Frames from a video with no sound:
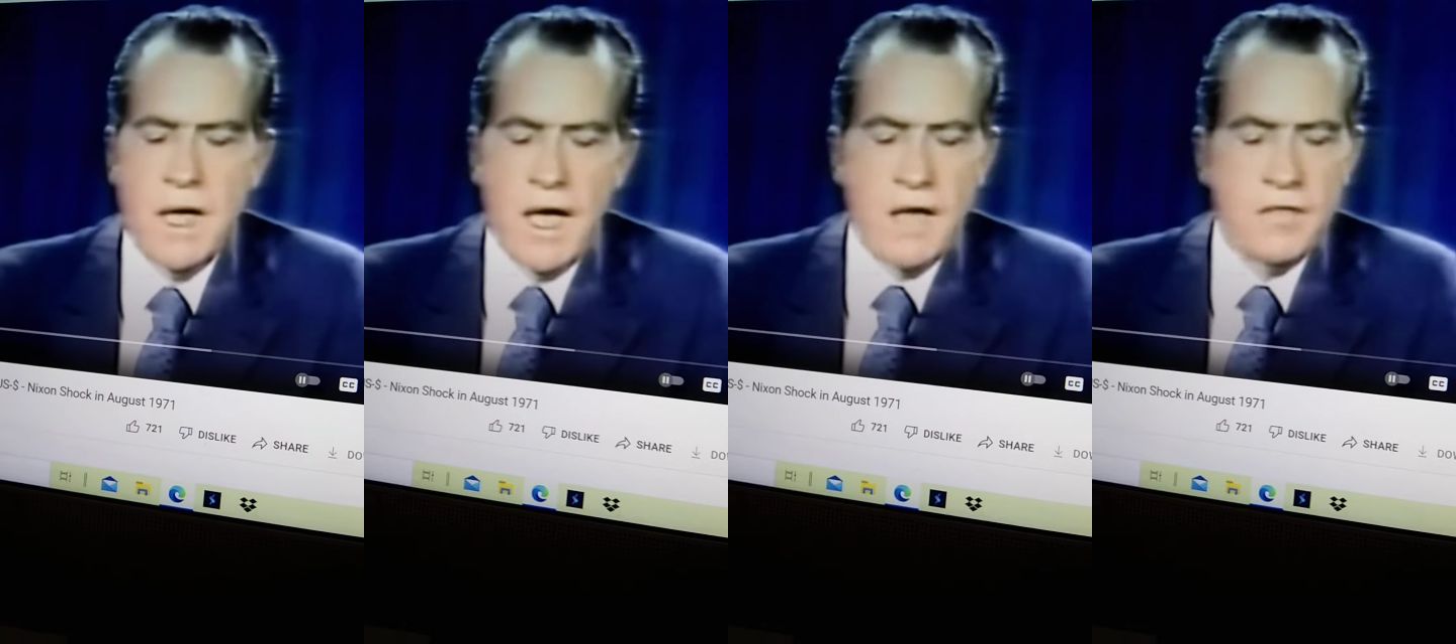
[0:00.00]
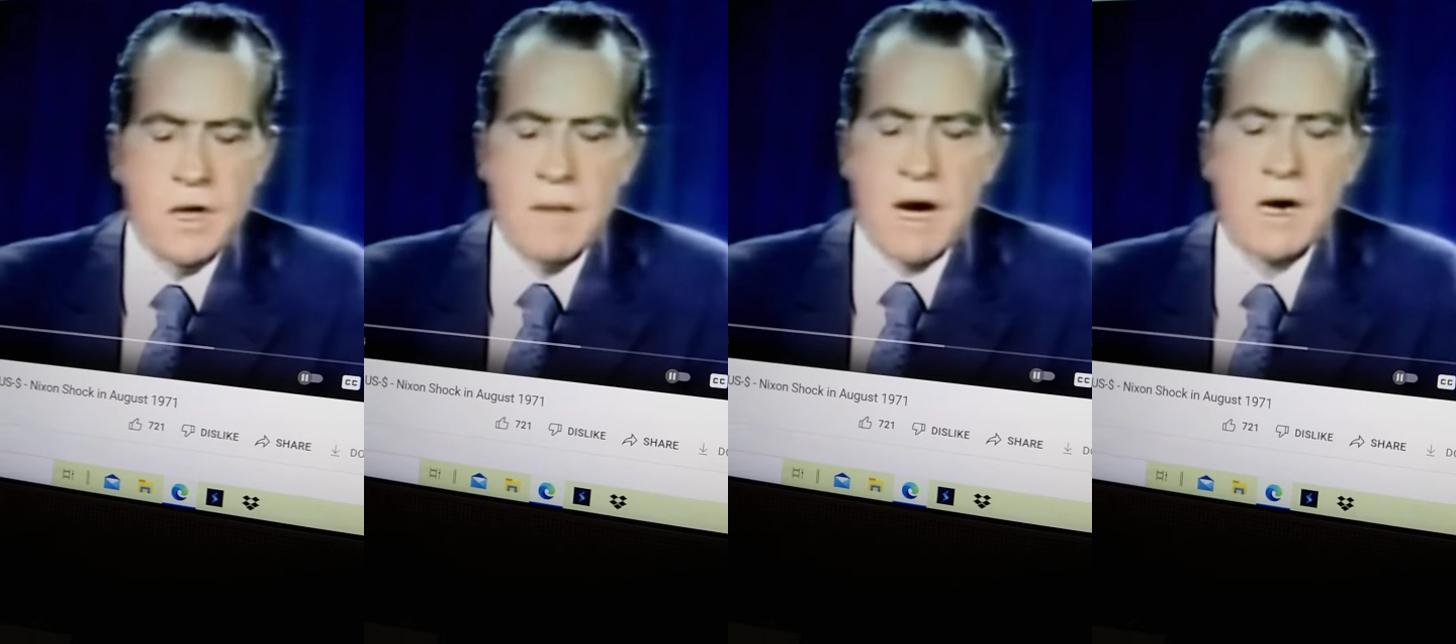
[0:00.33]
And
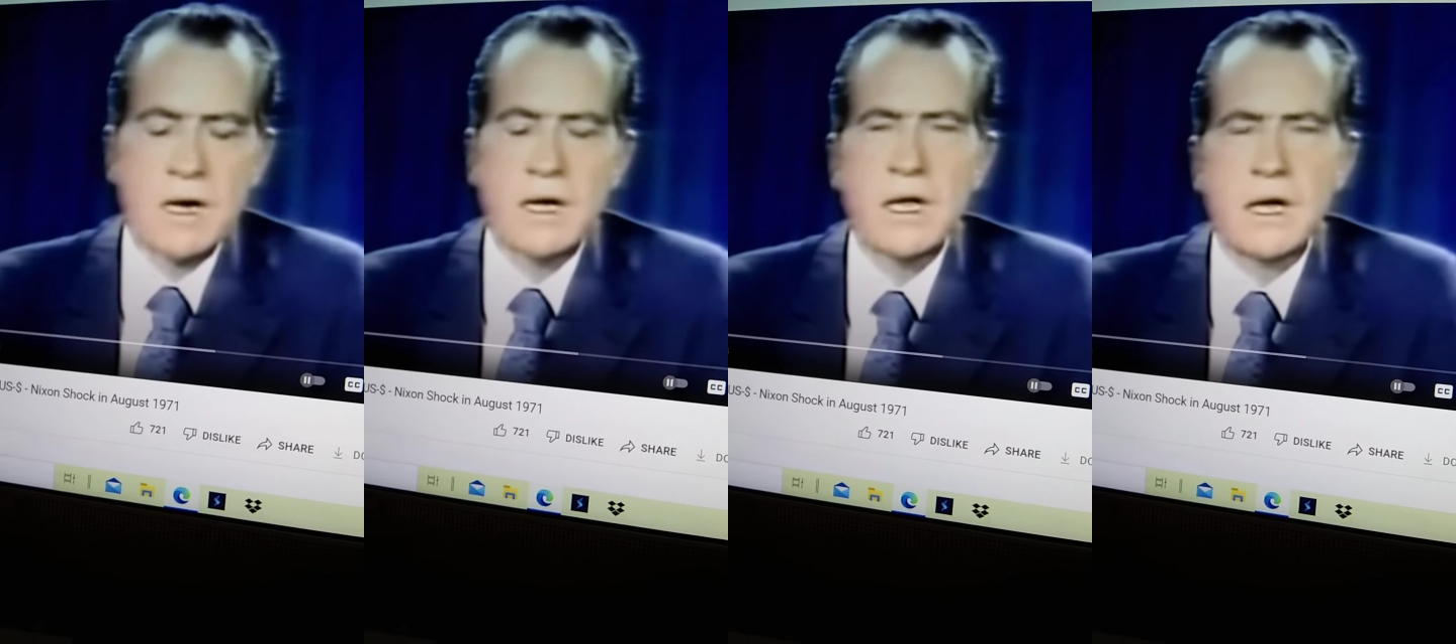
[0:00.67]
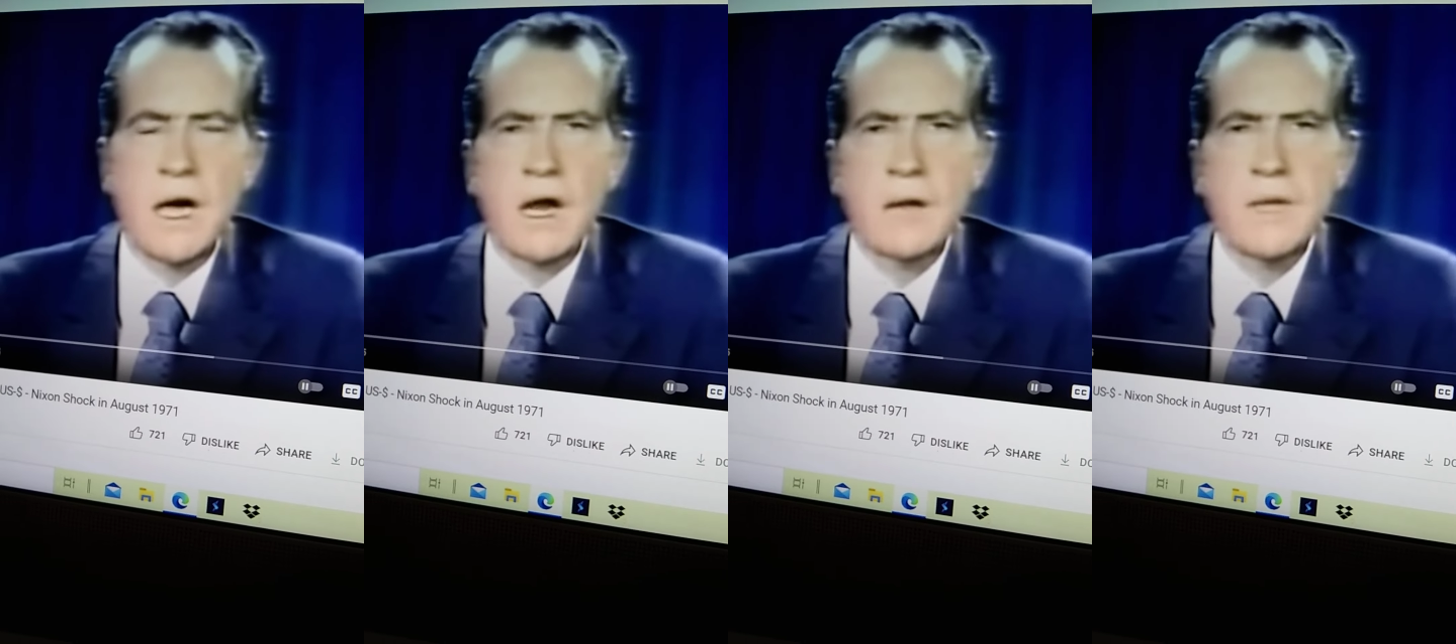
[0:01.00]
the American
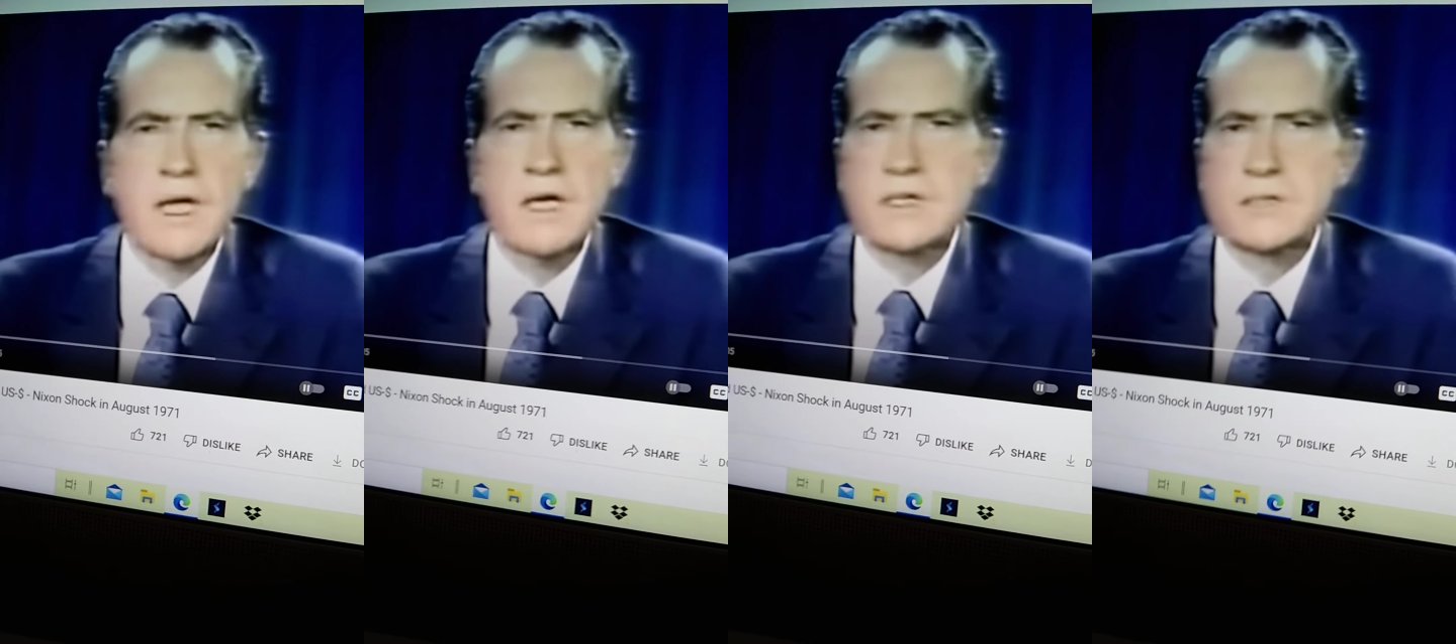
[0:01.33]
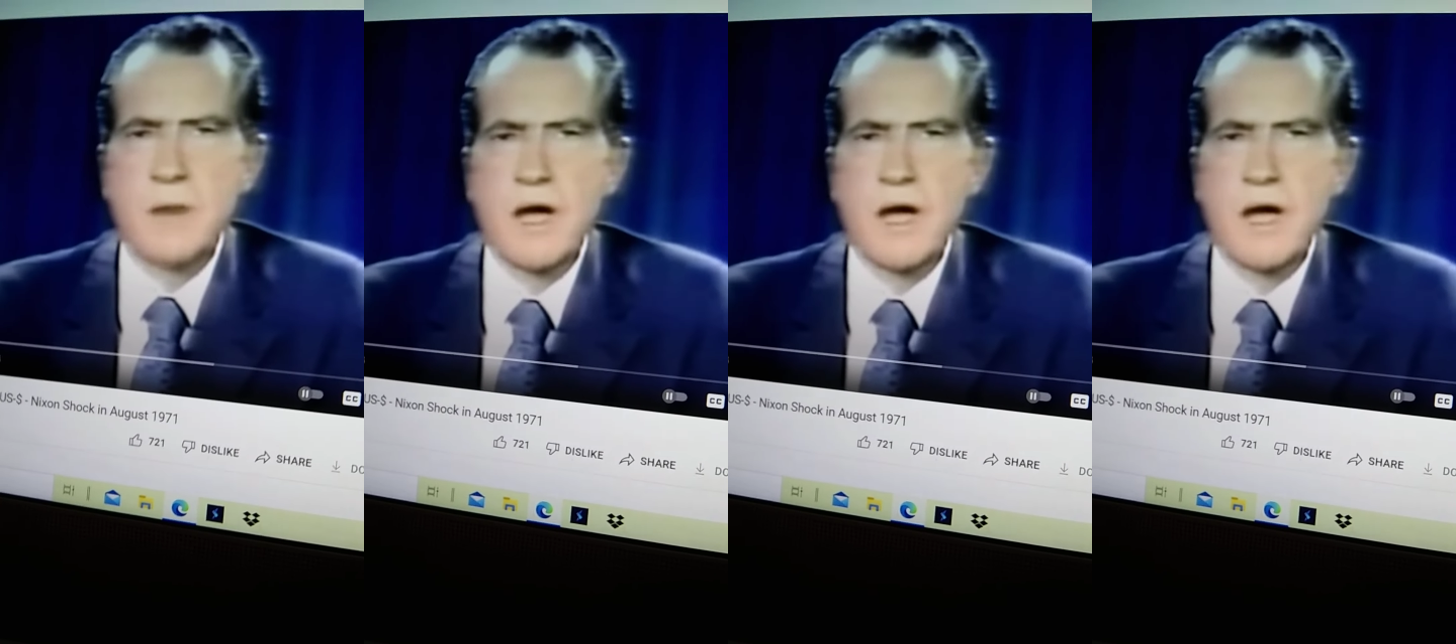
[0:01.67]
economy is